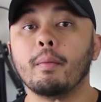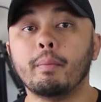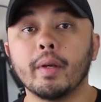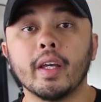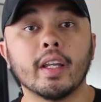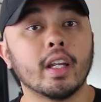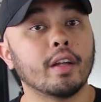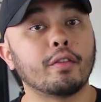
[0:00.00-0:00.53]

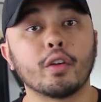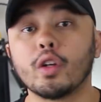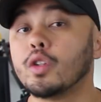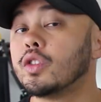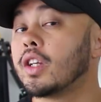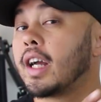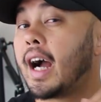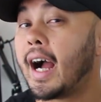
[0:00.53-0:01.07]
Be it if you're
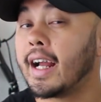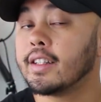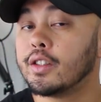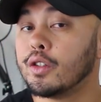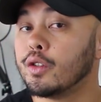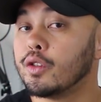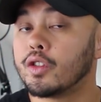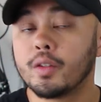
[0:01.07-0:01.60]
using
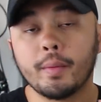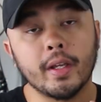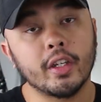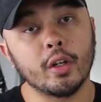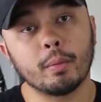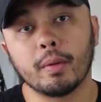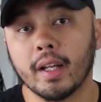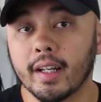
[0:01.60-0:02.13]
iTunes to
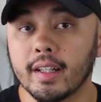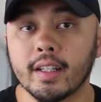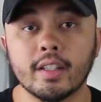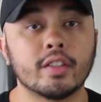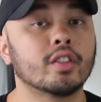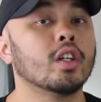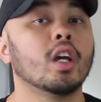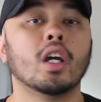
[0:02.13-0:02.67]
make your
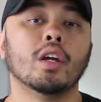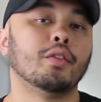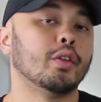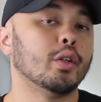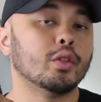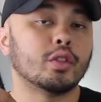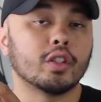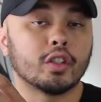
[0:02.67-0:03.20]
playlist, if
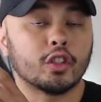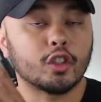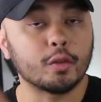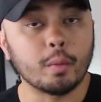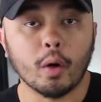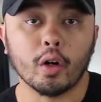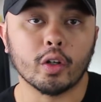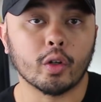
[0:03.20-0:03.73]
you're using
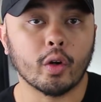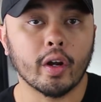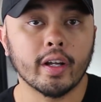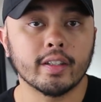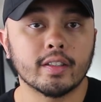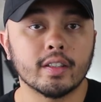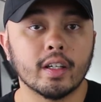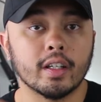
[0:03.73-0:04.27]
smart
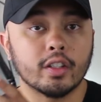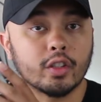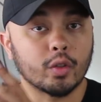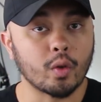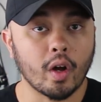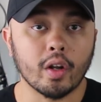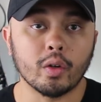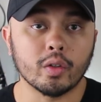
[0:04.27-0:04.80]
crates in
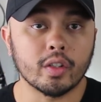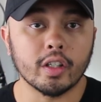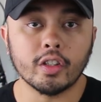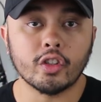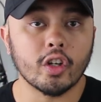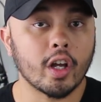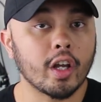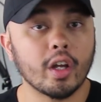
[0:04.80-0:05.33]
Serato D
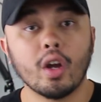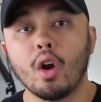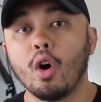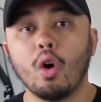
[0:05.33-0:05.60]
J